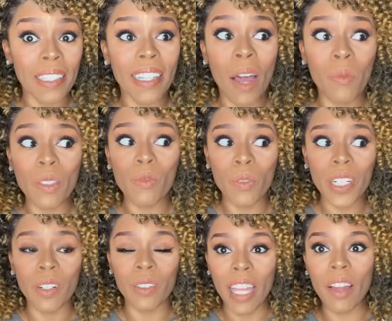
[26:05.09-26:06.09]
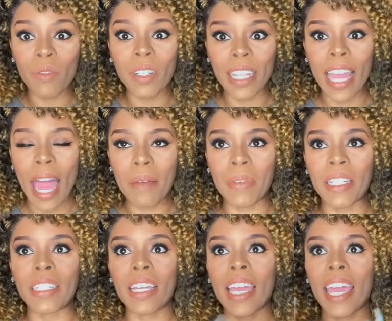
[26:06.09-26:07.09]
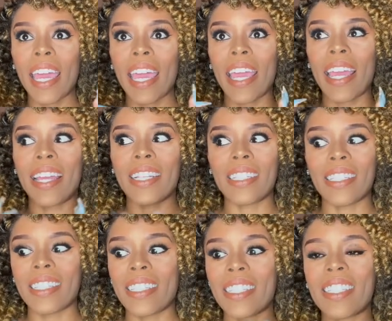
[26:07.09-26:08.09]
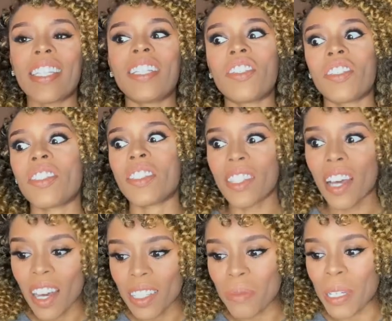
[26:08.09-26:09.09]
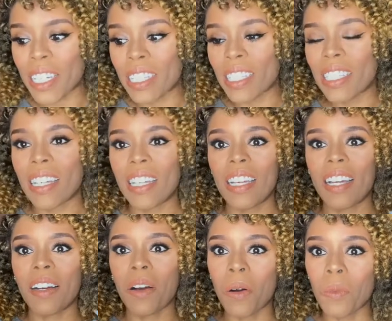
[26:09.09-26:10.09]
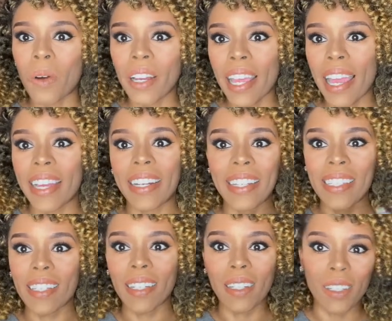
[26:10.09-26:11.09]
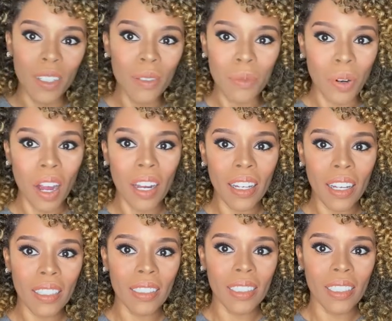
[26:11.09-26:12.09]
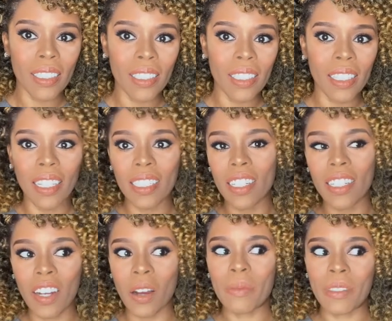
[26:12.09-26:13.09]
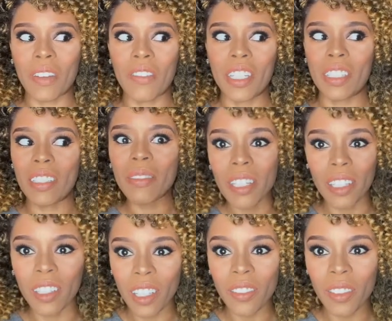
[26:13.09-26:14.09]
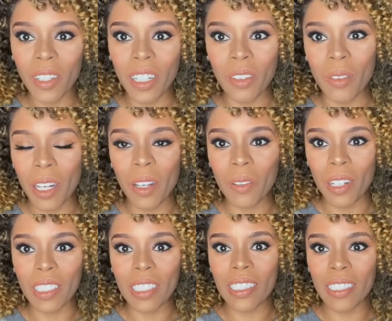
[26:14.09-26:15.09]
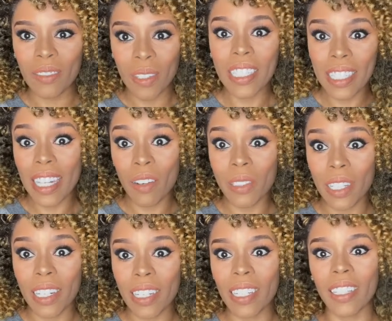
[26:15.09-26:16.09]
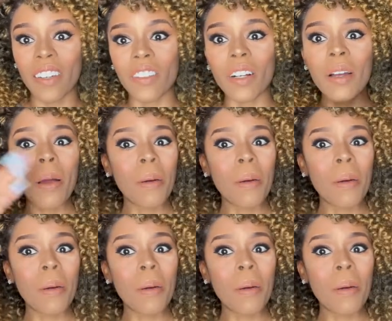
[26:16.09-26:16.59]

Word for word: That was real. That really happened. And it just sucks, because on one hand, it's a good product in terms of it delivering what it said it was going to deliver.